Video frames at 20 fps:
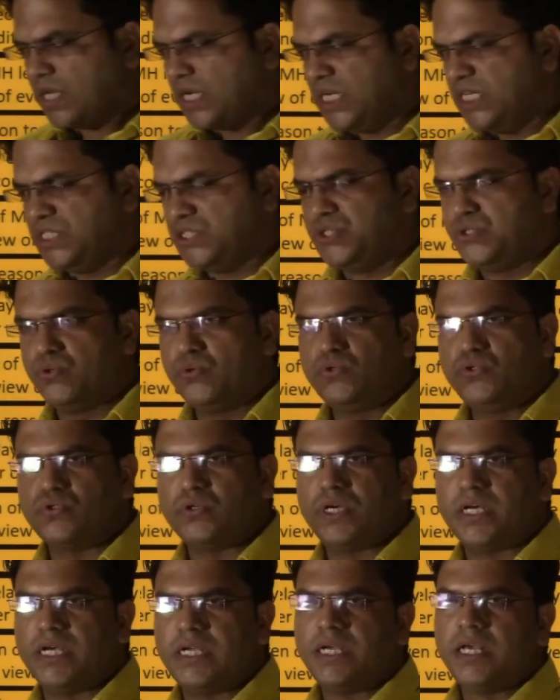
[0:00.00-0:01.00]
in June,
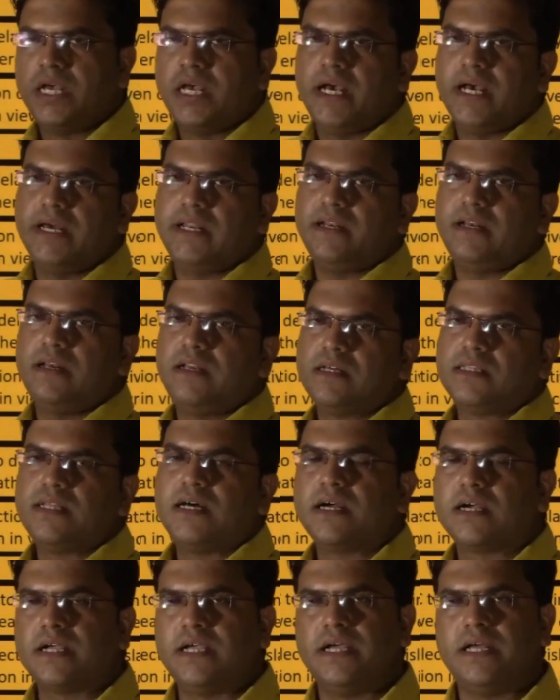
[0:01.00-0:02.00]
July and
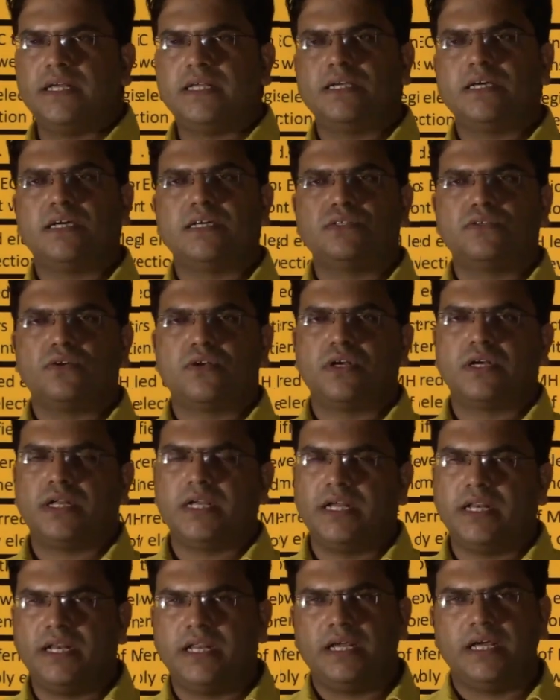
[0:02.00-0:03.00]
Ladakh areas or
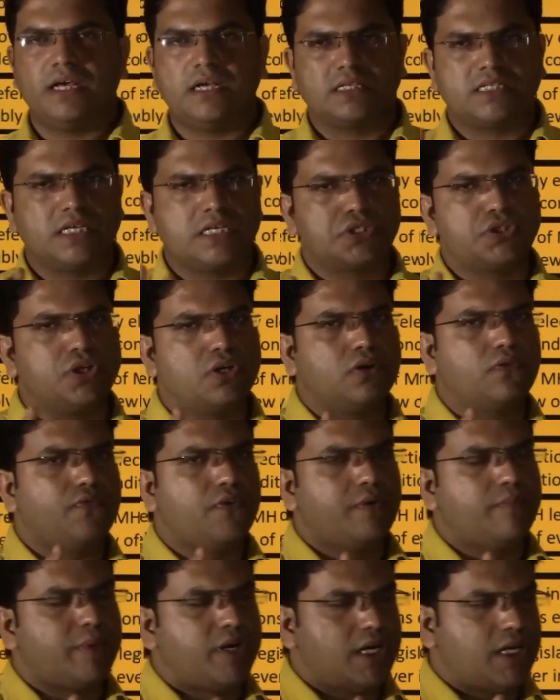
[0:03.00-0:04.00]
in a section of
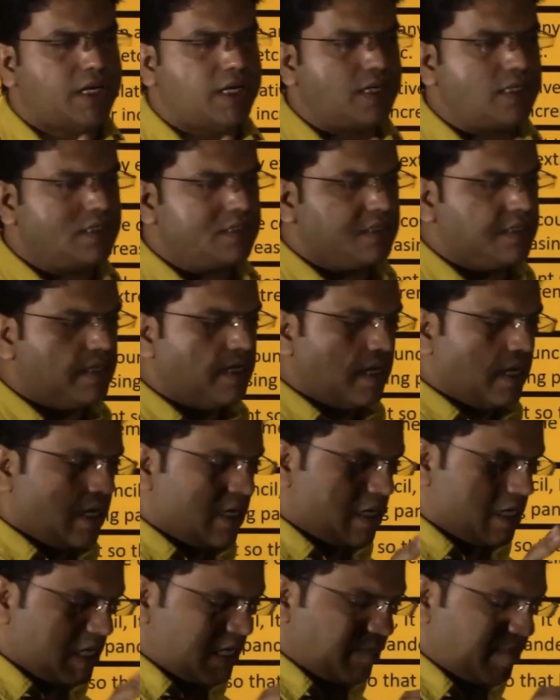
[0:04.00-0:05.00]
Himalayas,
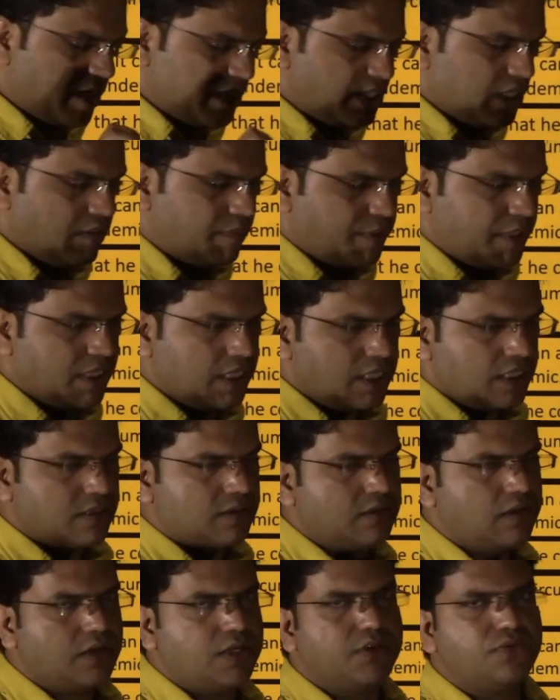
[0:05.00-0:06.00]
uh, Himachal
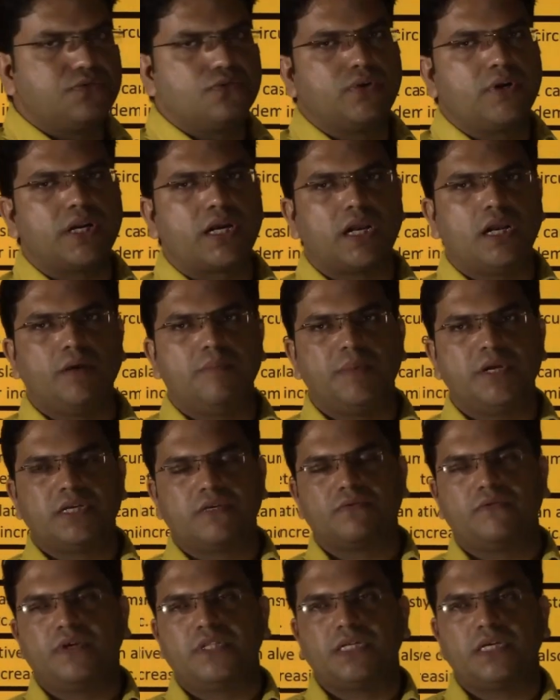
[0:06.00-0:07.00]
Pradesh, due to
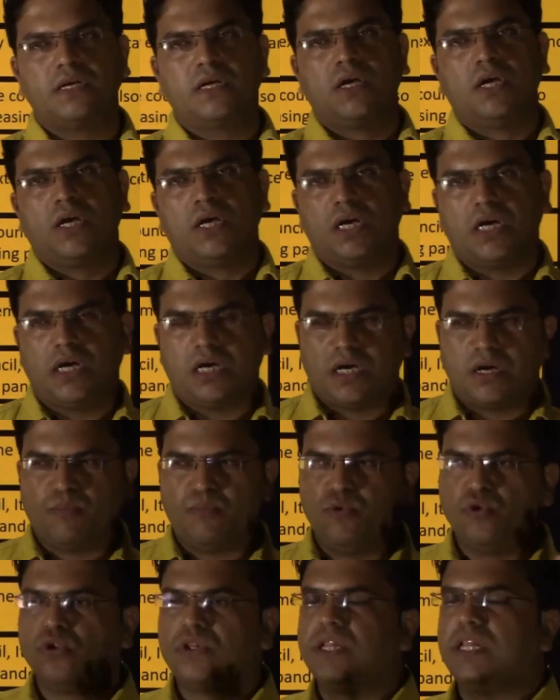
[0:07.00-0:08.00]
inclement weather, uh,
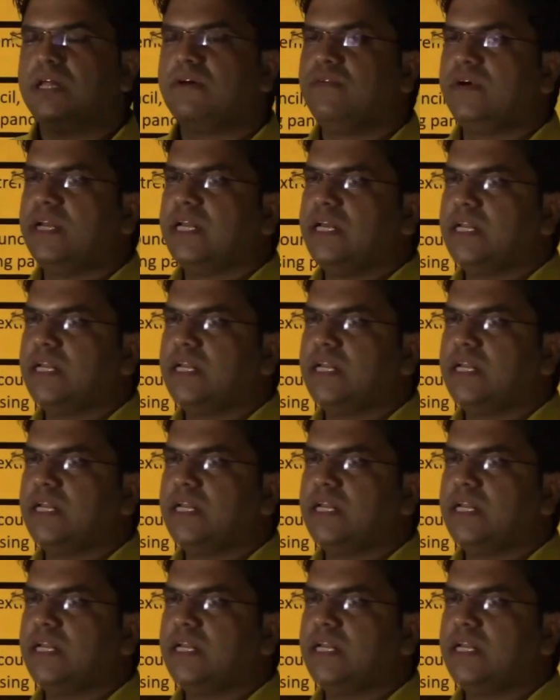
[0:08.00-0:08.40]
booth level